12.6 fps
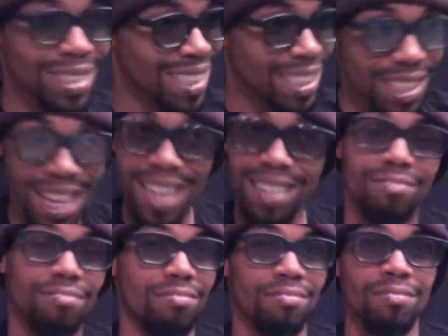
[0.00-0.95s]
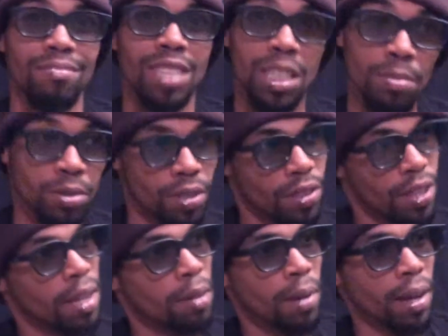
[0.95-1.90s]
That's it. You're not supposed to
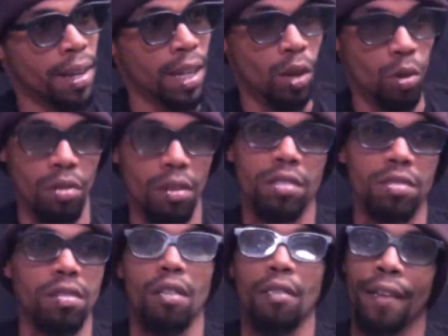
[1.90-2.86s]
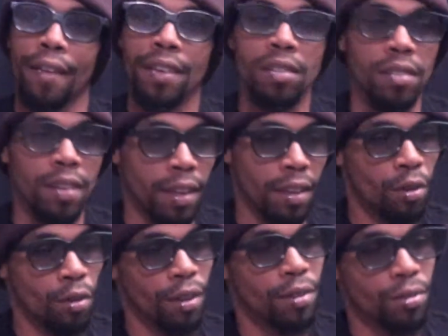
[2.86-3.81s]
think about it and go, well, that's not right. And you're like,
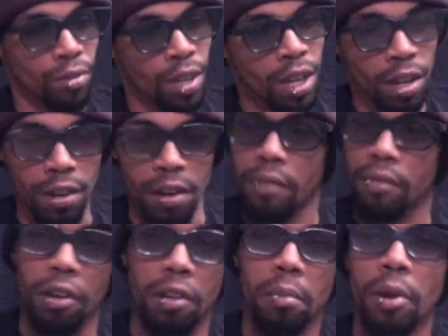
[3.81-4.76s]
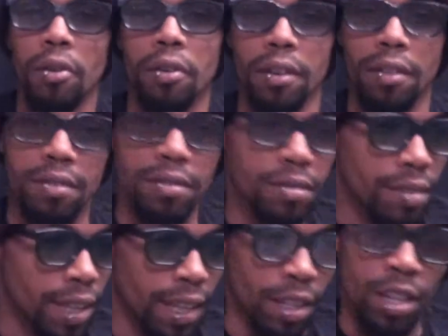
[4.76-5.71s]
oh, that's African American. And
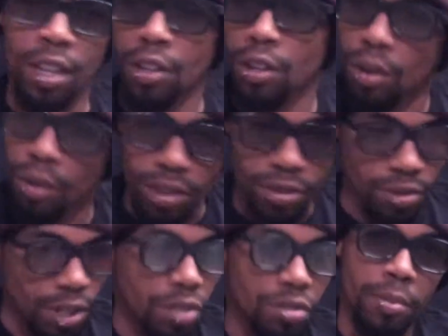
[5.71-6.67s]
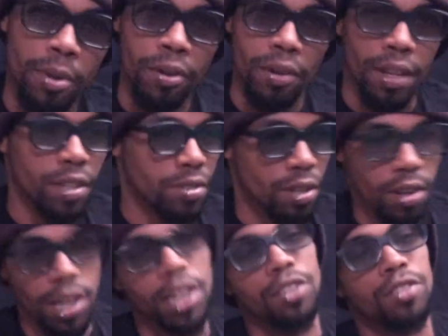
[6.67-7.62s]
like, no, that's an Asian American. That's a
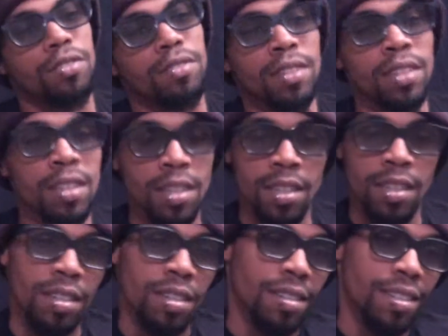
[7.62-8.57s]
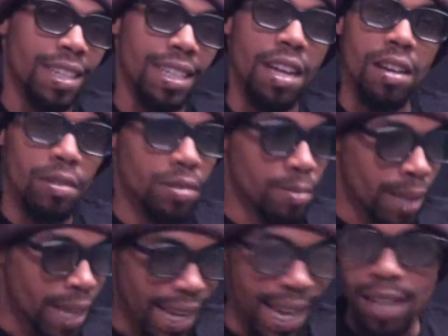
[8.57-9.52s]
Caucasian. Like, no, those are
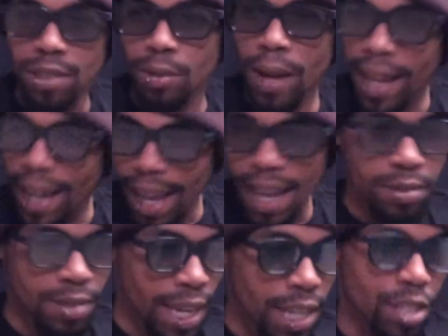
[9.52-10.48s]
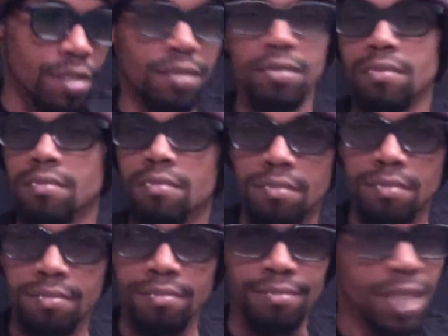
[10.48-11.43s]
black guys, the white guys, the Asian.
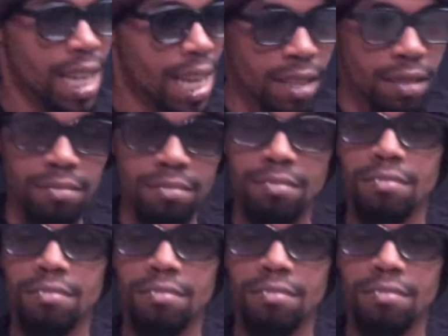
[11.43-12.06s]
The end.